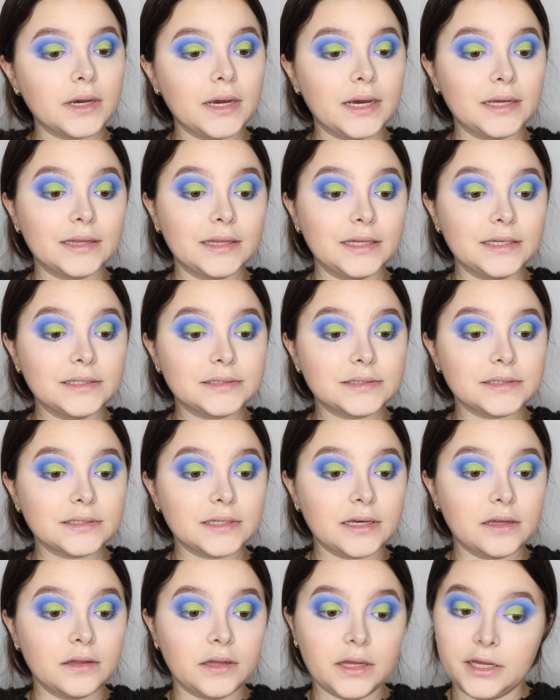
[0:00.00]
at least
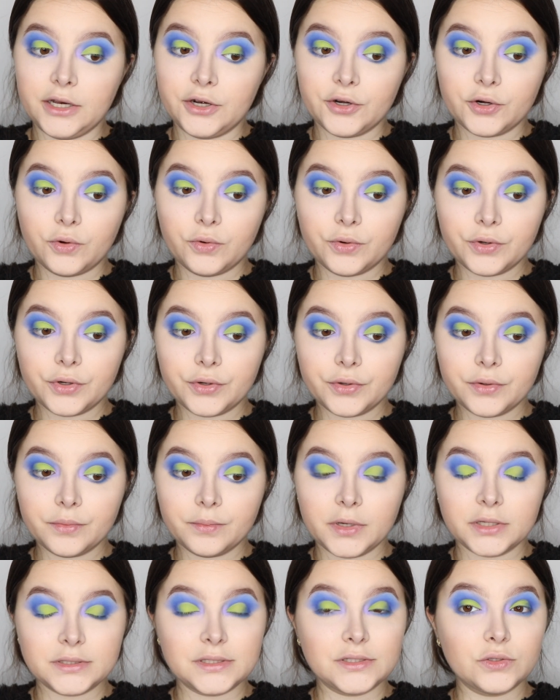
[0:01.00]
on the inner corner,
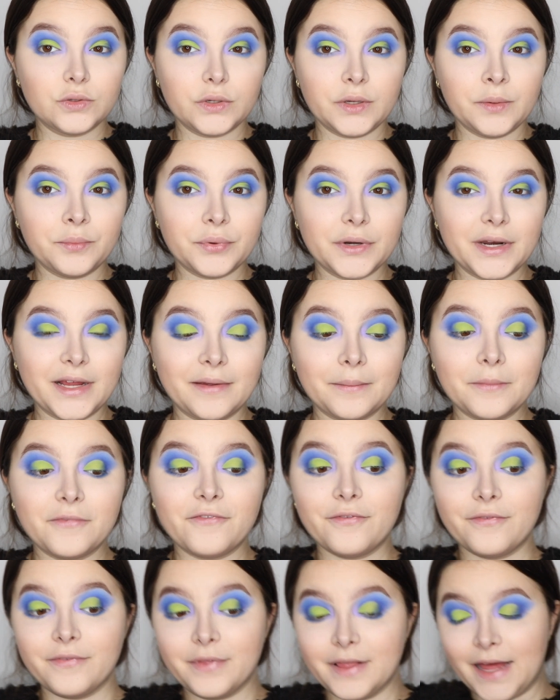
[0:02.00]
because it's looking pretty
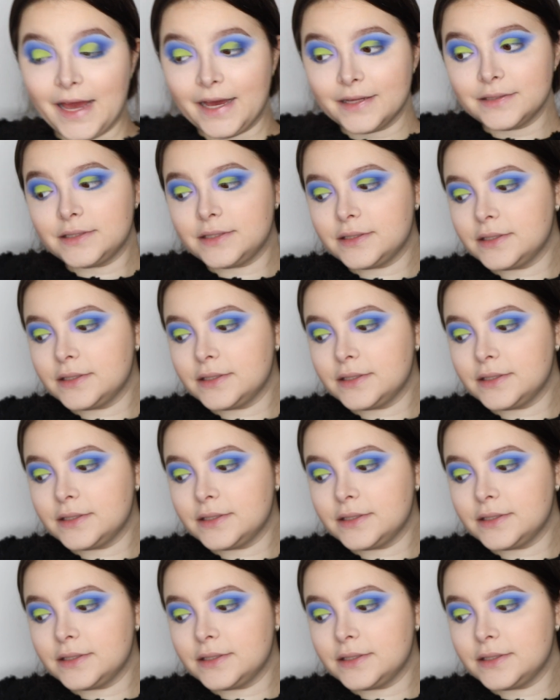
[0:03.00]
flat.